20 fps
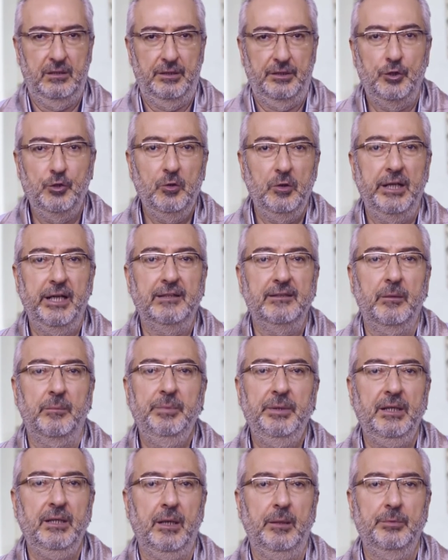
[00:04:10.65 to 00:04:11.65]
you will end up
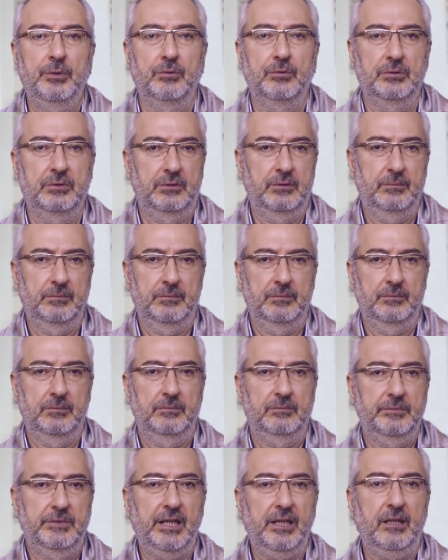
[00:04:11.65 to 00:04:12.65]
being abused,
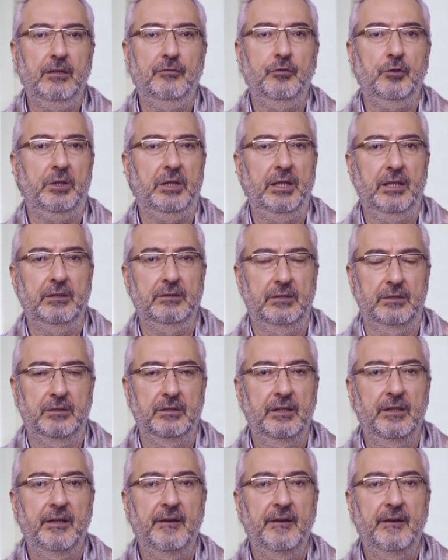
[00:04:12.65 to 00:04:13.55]
taken for granted.